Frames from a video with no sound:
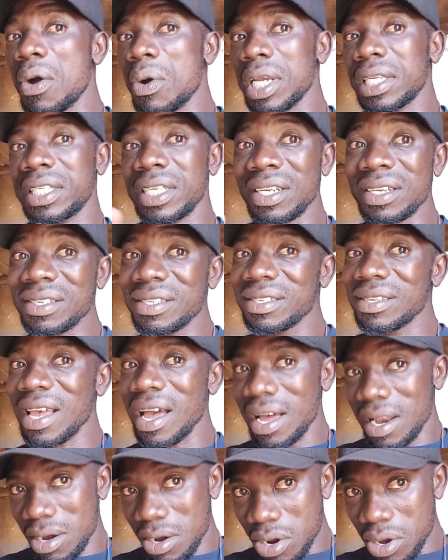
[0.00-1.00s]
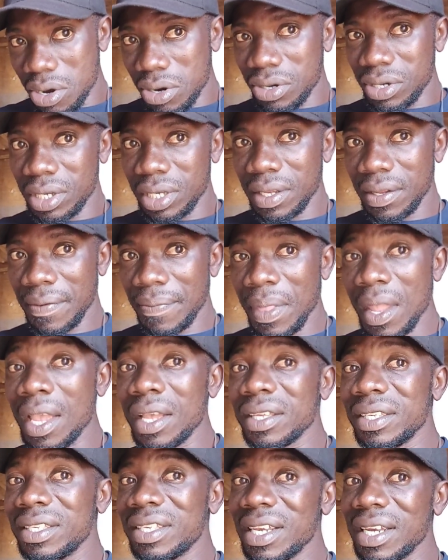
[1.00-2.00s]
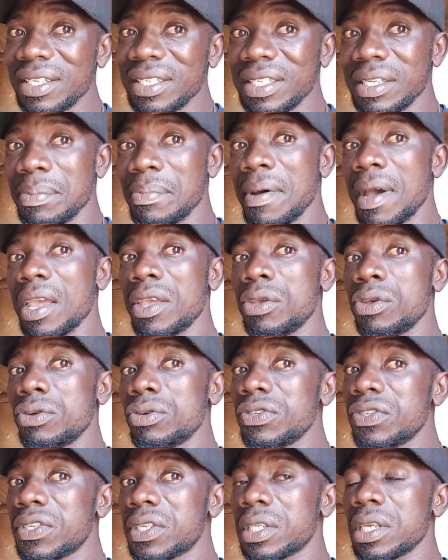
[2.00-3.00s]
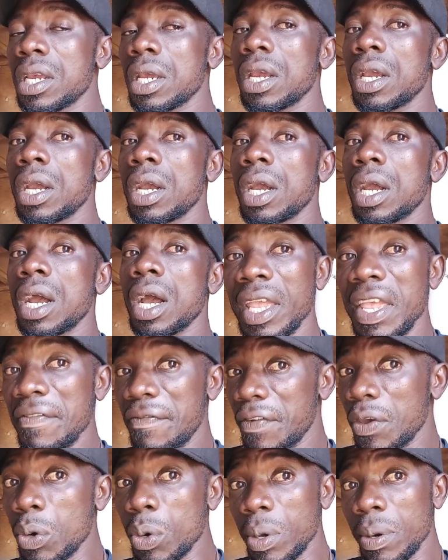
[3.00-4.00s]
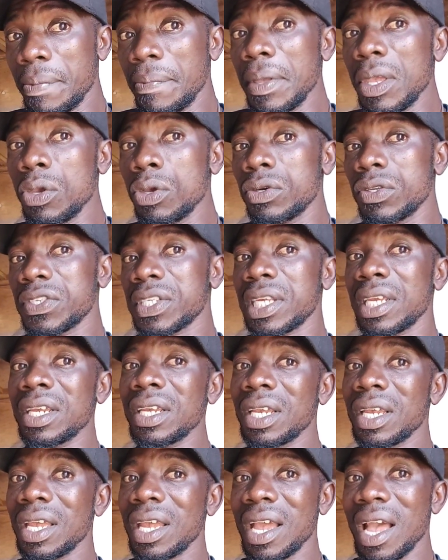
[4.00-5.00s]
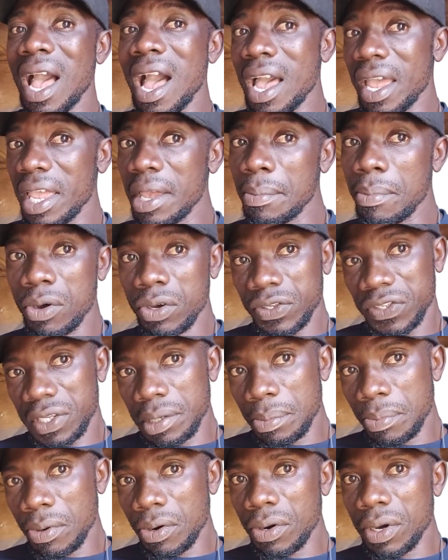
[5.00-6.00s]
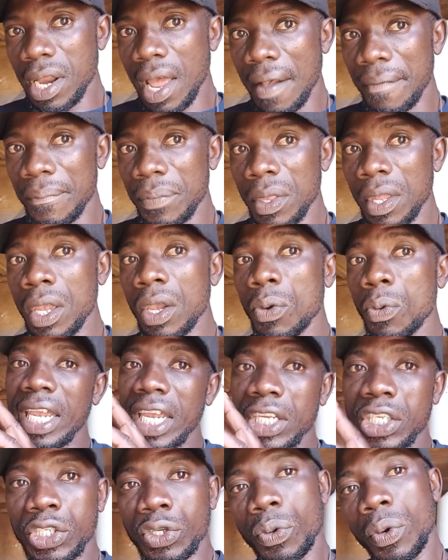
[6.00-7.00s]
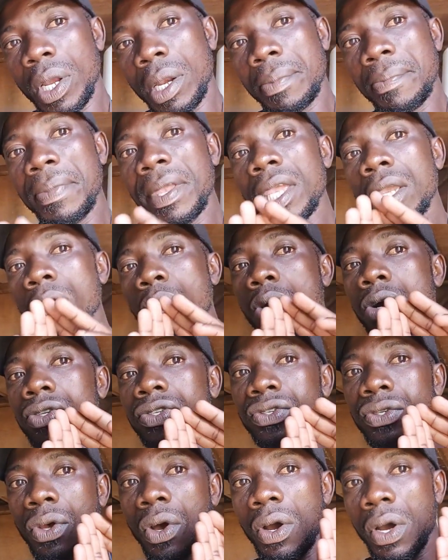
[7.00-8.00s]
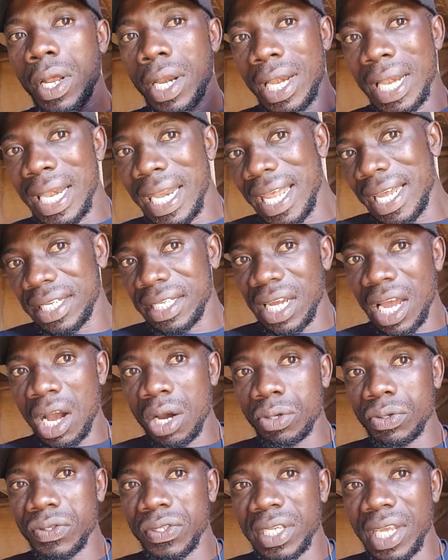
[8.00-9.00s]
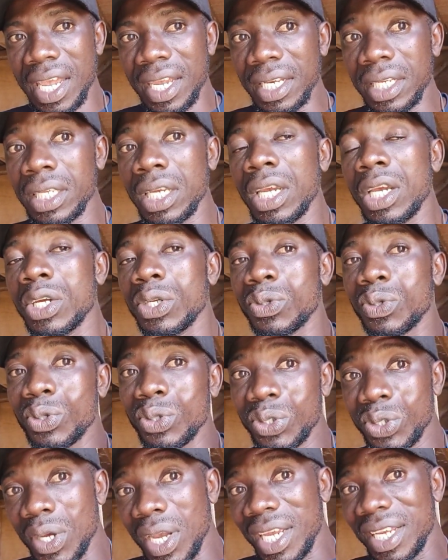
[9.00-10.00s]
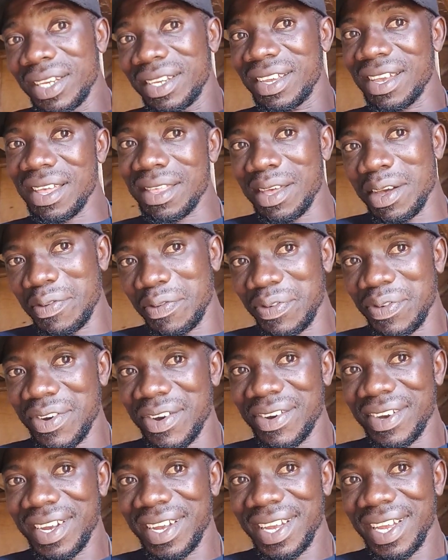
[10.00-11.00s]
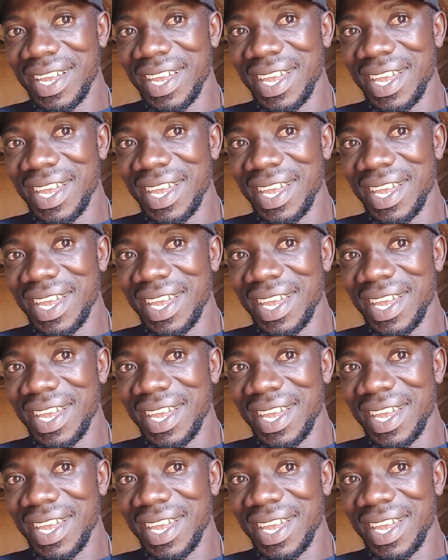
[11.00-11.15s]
our chicks alone, just by use. If we will be using a hay box brooder, it will be also let outside to join the other 4.